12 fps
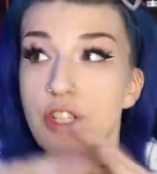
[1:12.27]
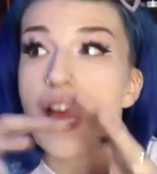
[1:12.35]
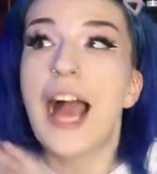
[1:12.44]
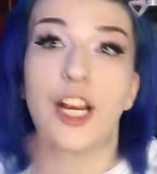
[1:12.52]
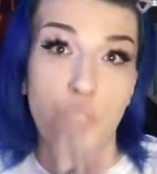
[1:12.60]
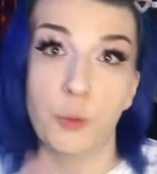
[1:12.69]

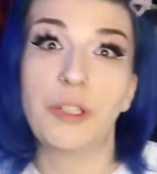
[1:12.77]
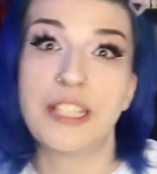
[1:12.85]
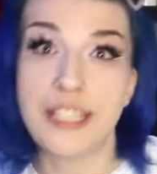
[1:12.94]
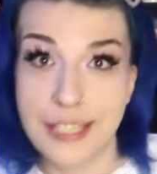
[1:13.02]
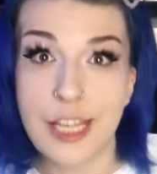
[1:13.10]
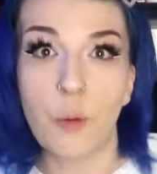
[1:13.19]
actual
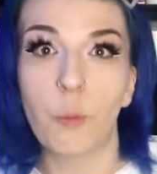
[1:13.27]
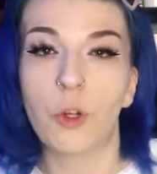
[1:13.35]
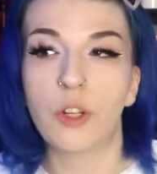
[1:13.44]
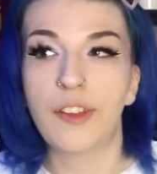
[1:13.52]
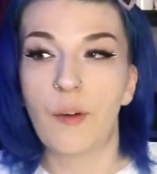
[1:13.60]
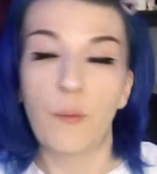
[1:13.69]

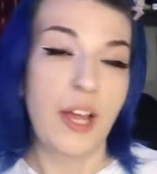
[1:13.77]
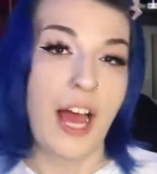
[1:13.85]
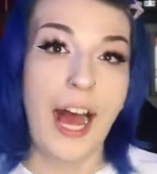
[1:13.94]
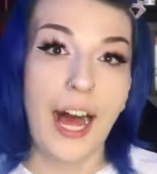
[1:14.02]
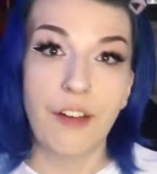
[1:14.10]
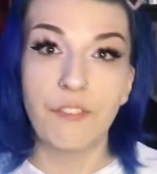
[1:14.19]
sequel that we
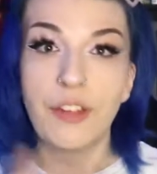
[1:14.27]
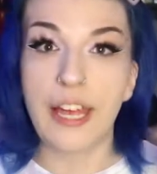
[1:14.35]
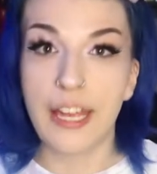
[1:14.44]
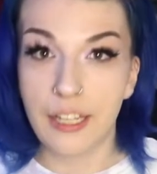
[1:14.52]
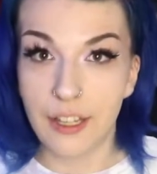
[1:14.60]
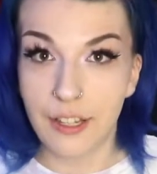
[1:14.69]
have
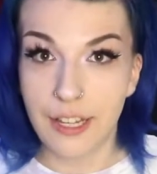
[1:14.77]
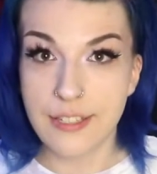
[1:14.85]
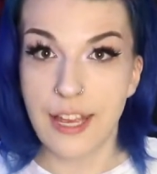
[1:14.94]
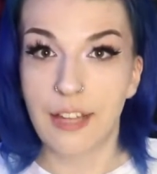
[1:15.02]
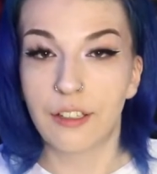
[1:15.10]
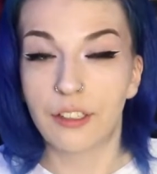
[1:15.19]
in
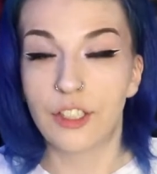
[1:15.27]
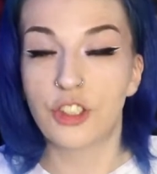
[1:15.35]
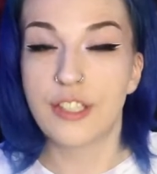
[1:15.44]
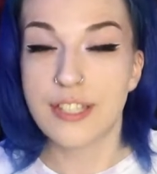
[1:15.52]
this anthology